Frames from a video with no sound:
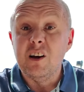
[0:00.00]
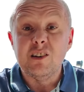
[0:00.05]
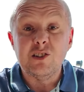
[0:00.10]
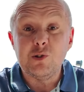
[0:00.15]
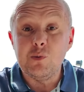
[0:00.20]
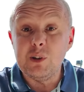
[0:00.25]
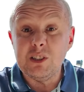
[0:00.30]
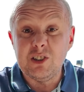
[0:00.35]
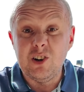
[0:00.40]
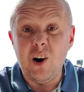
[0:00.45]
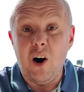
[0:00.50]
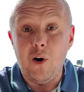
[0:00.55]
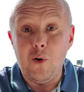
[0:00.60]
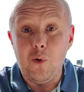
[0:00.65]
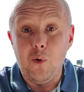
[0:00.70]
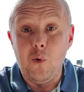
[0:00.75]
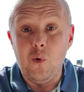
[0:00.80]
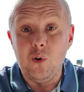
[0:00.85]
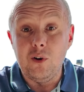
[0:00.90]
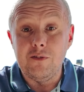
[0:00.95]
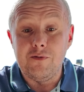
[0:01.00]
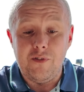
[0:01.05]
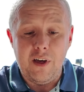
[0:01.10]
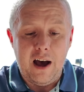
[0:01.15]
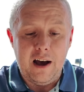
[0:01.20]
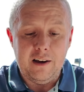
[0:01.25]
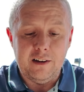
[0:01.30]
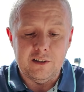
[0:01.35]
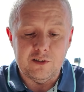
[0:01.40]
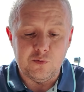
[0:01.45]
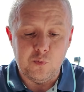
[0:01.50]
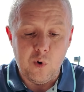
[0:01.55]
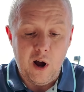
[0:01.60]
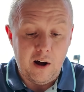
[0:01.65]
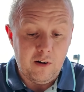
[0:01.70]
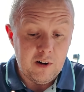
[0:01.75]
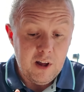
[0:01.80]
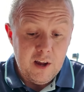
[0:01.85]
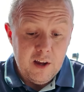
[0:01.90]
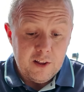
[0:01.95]
So it's got all of that as
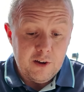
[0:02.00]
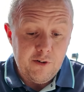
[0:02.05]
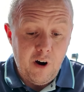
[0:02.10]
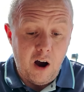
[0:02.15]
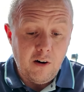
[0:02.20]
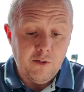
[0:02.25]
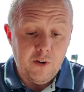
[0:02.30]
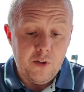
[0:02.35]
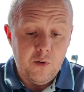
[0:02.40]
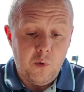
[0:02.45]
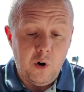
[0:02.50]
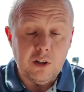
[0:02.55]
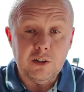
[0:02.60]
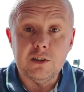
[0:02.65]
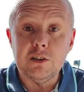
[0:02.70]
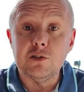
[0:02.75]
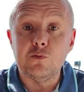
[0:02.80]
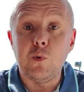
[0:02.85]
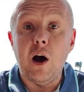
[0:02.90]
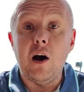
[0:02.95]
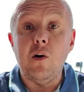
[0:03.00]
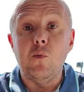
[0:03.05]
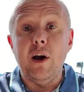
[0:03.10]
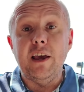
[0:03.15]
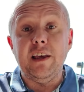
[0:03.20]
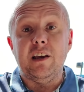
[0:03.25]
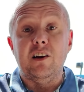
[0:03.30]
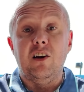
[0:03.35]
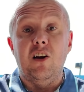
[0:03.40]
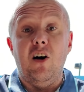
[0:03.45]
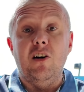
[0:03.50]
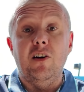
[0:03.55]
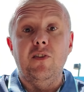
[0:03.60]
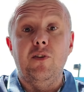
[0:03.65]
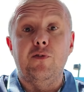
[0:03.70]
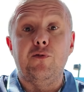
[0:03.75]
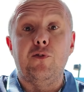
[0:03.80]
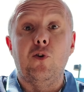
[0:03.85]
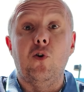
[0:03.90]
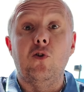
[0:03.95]
well. There are other ones as well where you can lie on
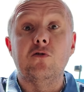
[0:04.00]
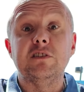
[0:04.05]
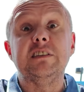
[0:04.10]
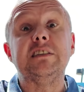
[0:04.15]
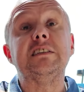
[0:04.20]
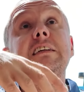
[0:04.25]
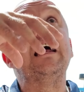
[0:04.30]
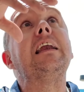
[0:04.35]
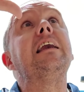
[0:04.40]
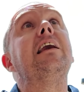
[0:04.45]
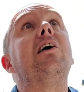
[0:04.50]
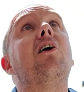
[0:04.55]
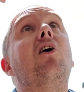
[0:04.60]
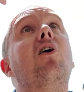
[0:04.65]
the floor and send it